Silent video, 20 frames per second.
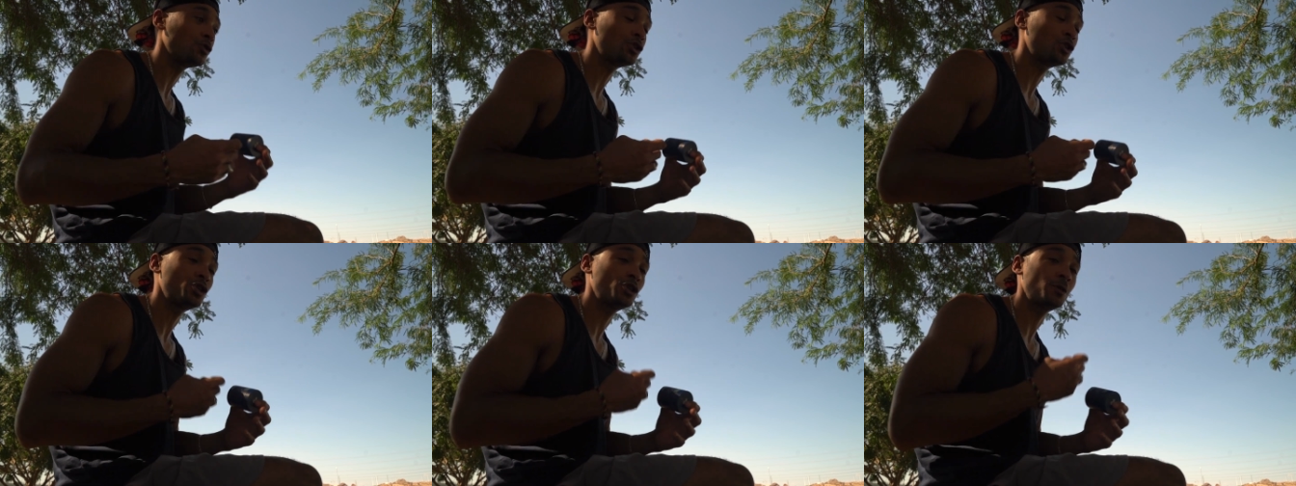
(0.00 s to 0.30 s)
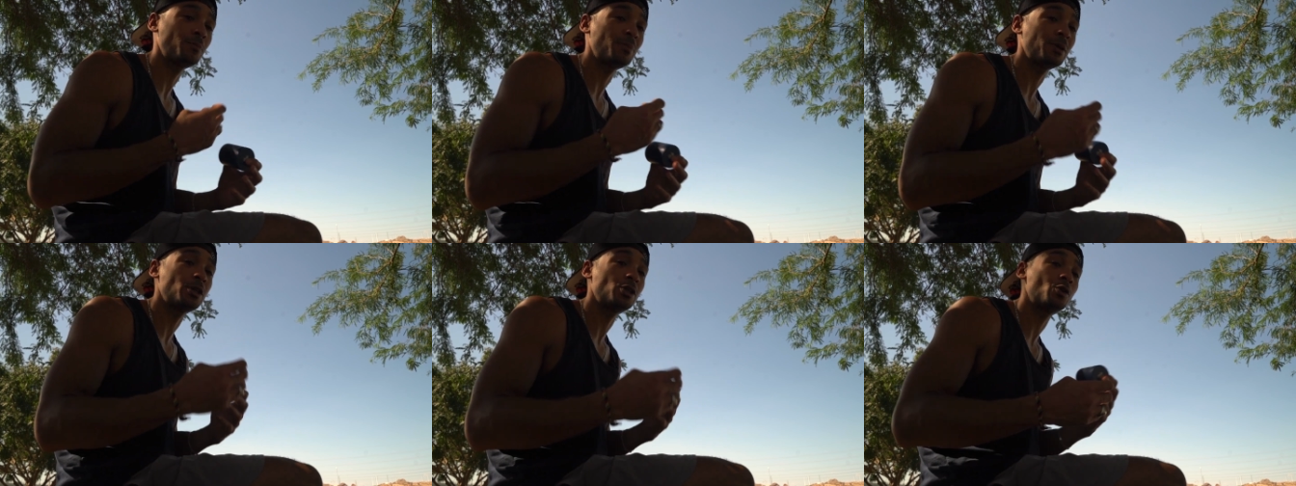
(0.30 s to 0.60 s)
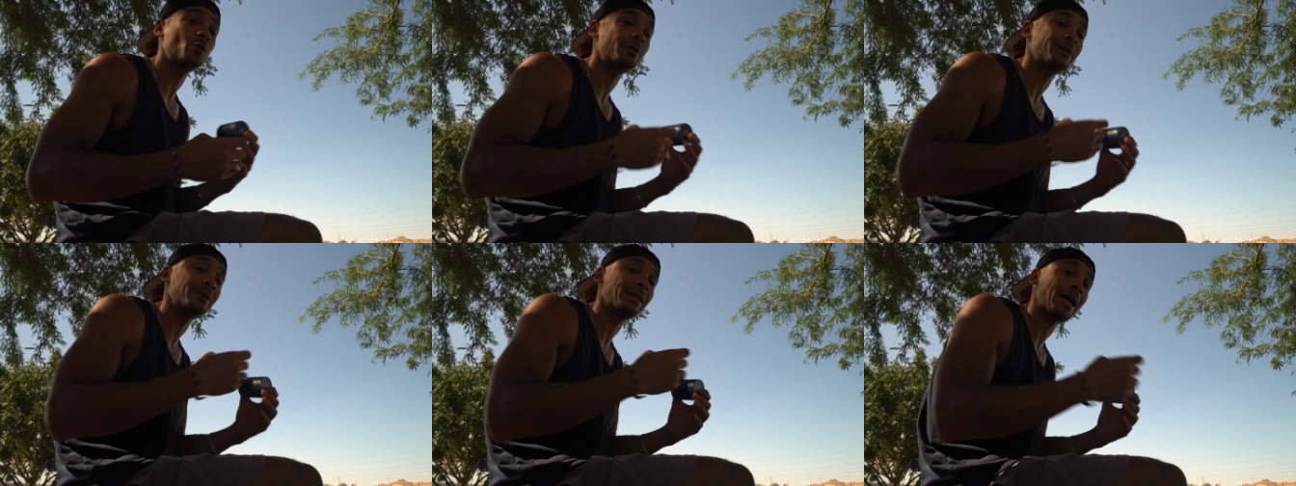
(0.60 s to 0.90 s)
should be
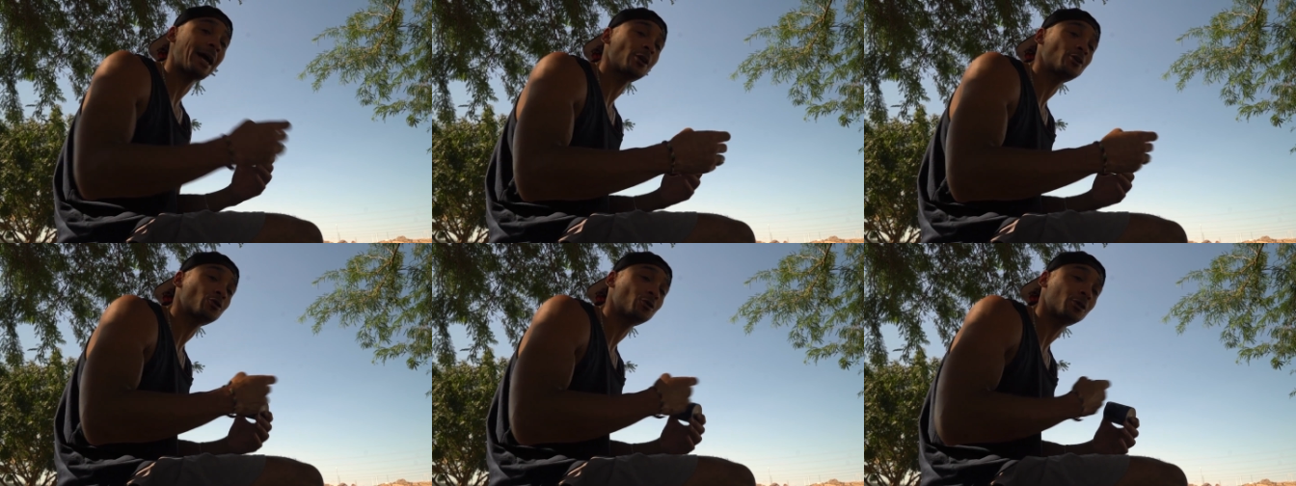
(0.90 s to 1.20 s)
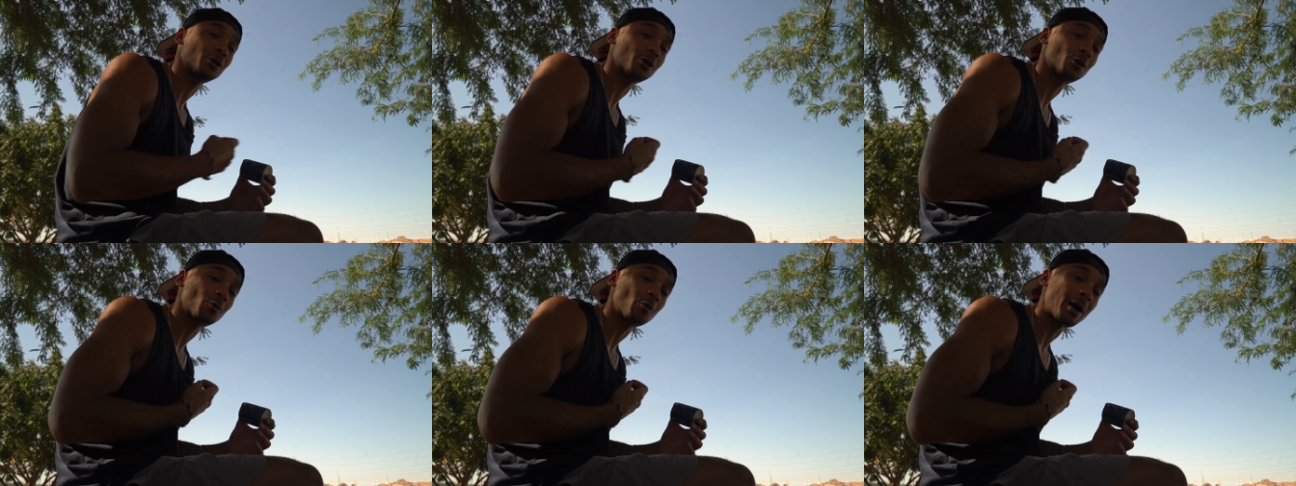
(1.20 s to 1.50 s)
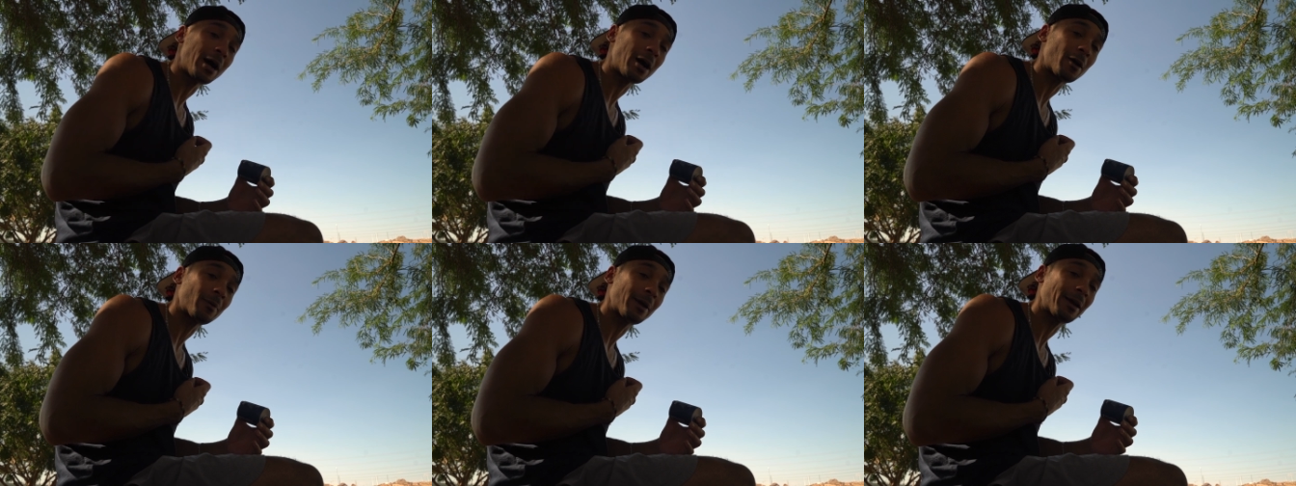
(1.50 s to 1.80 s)
doing naturally in the
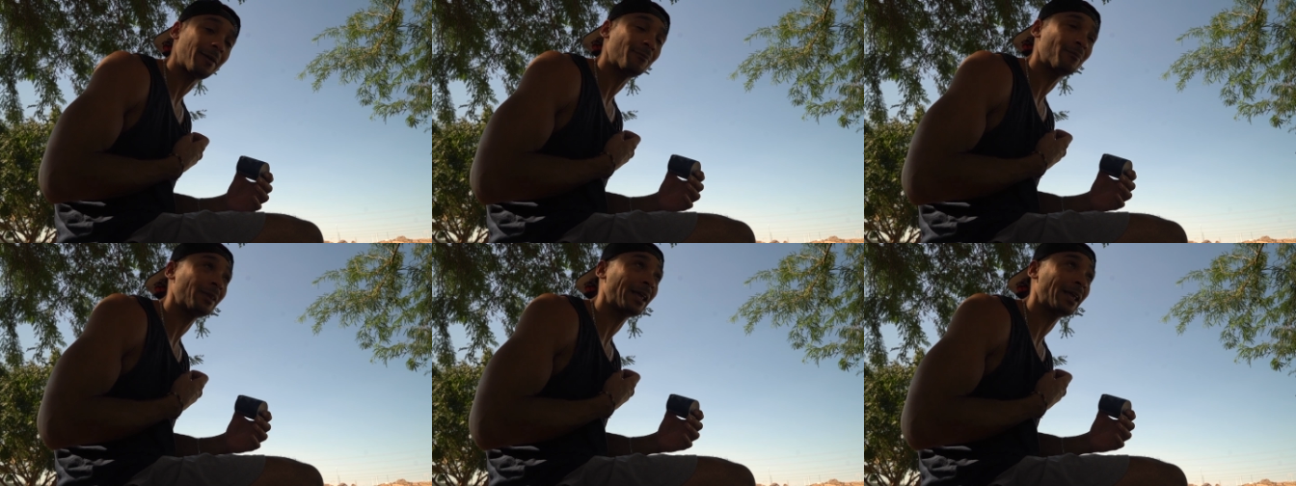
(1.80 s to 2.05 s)
wild, right?